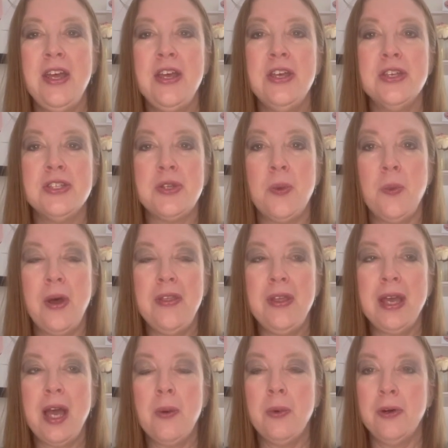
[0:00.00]
So one
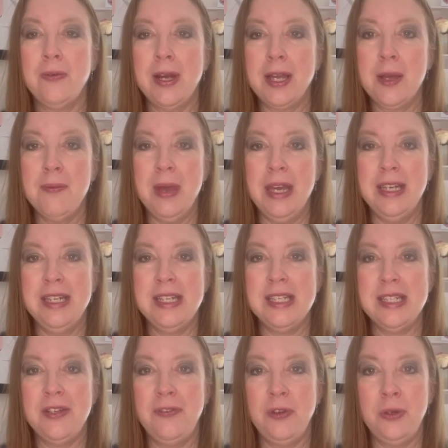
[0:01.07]
thing I will recommend
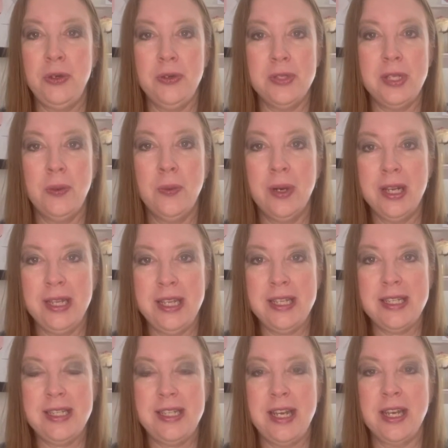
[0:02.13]
is if you're using one of
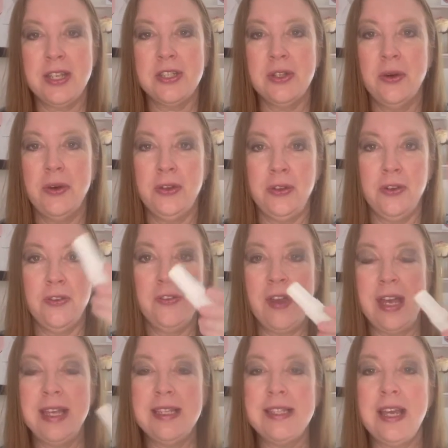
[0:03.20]
these sticks on your
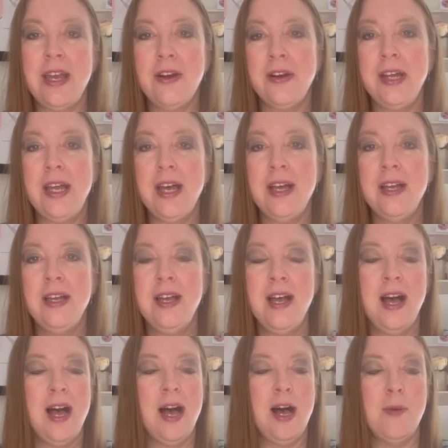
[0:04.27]
face area,
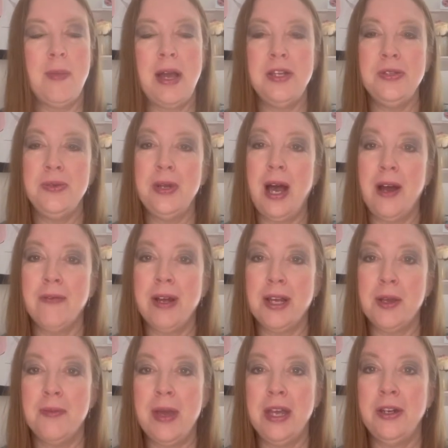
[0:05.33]
I do not
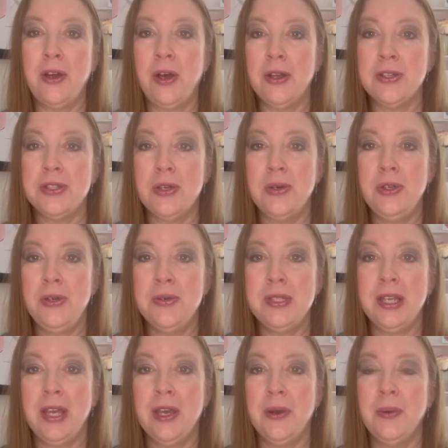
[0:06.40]
recommend also
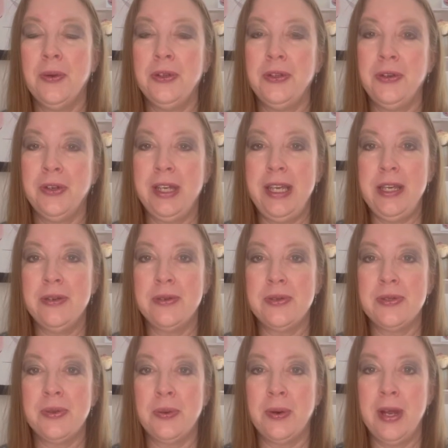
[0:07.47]
using it on your
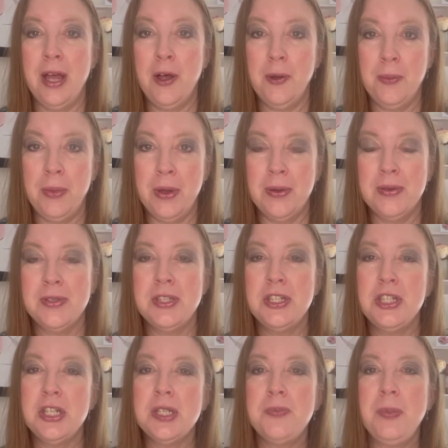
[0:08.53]
heels or elbows
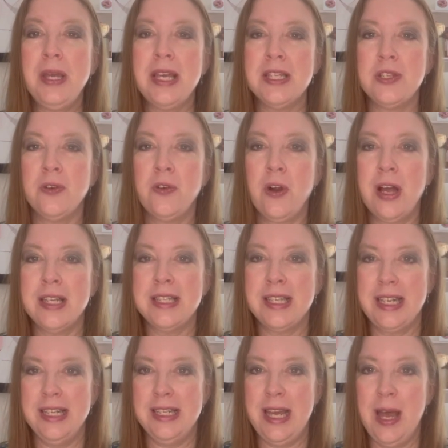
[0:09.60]
just because of
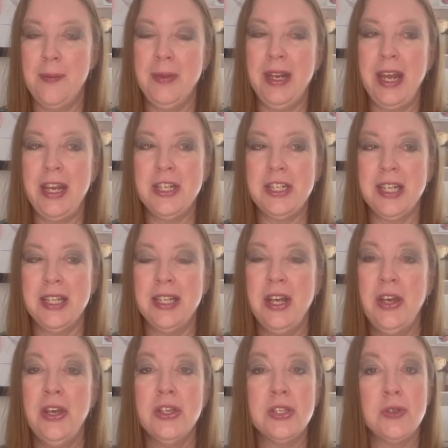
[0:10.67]
cross-contamination.
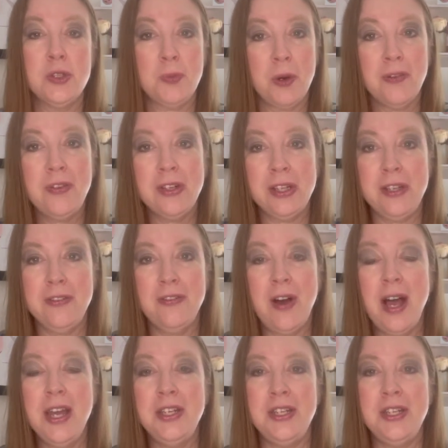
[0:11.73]
So it's perfectly fine to